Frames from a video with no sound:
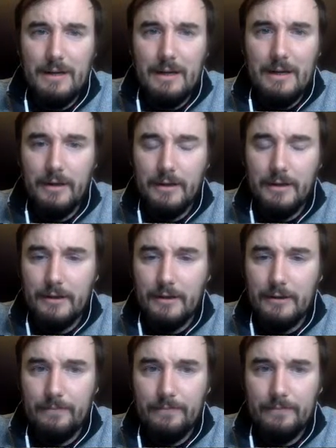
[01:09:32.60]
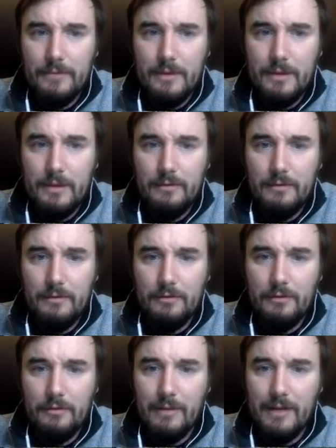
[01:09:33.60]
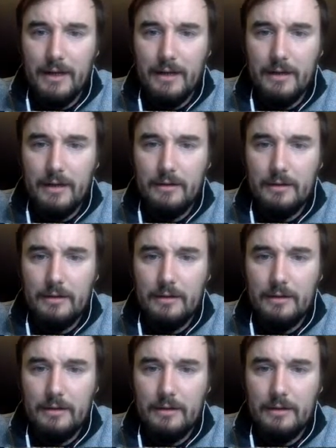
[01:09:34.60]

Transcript: map right here. So let's go back.